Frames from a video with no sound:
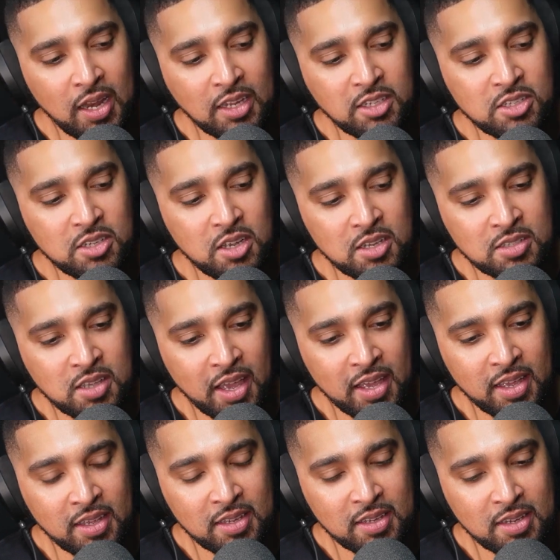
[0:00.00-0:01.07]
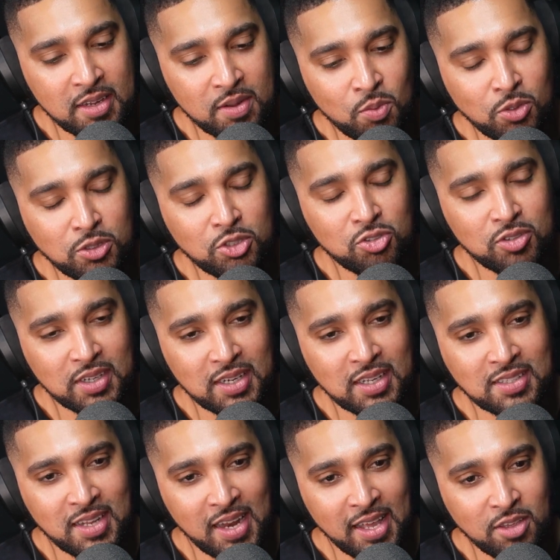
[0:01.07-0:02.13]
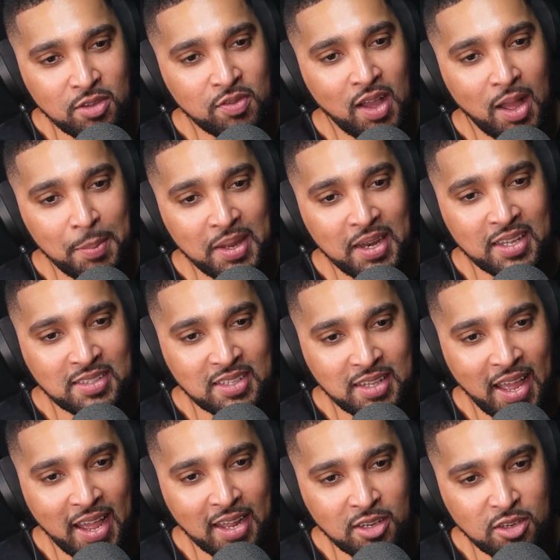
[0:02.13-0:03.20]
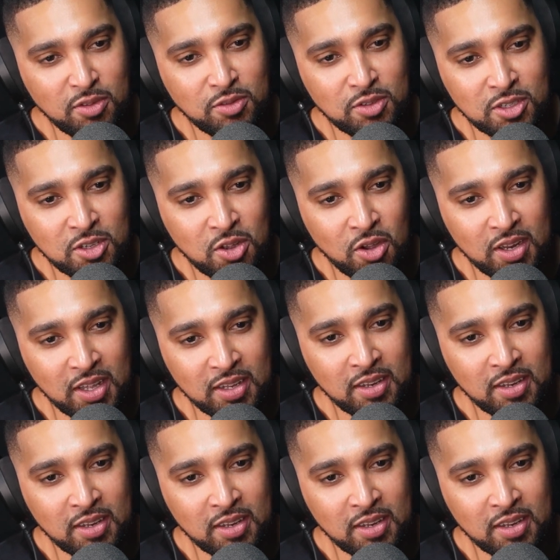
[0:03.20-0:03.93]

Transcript: I just ask, Kay? What's triggered it today? You've come in here today and you've just gone in.